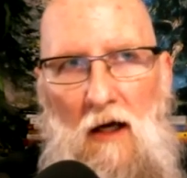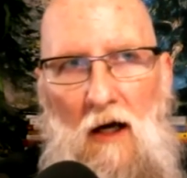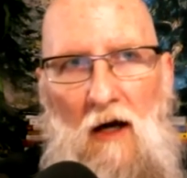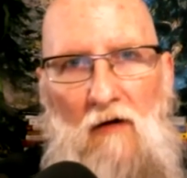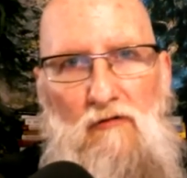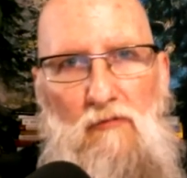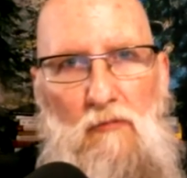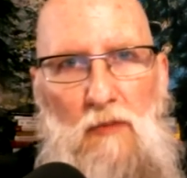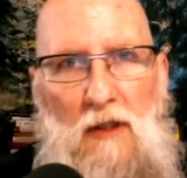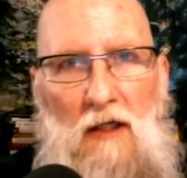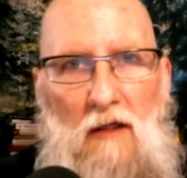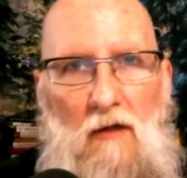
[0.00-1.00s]
of
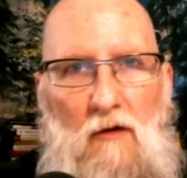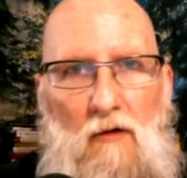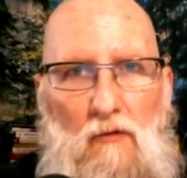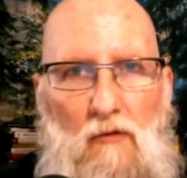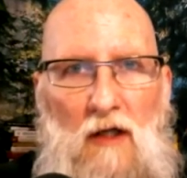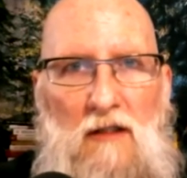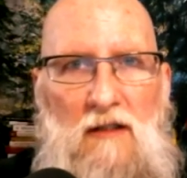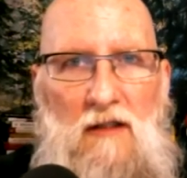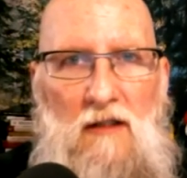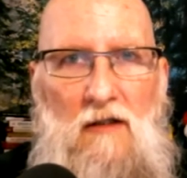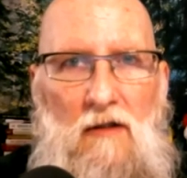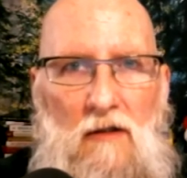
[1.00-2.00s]
being right
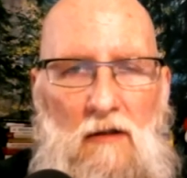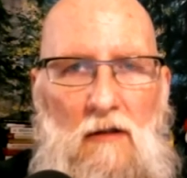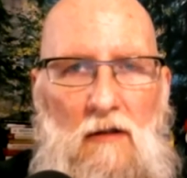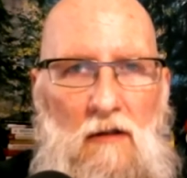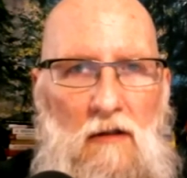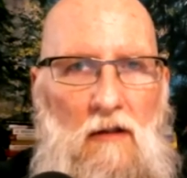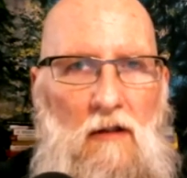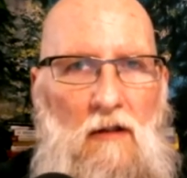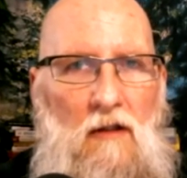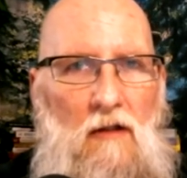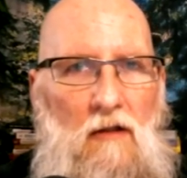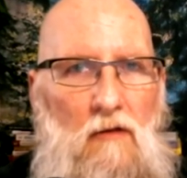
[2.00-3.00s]
here,
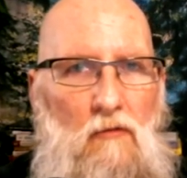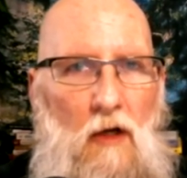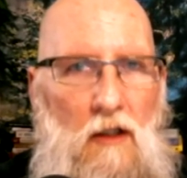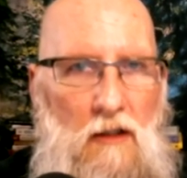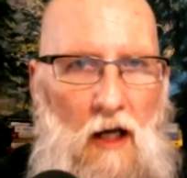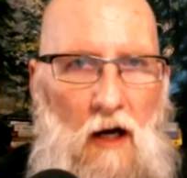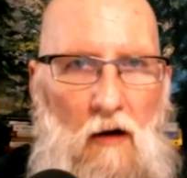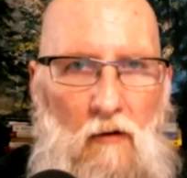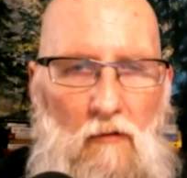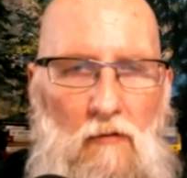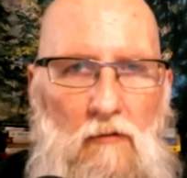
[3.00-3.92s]
right now.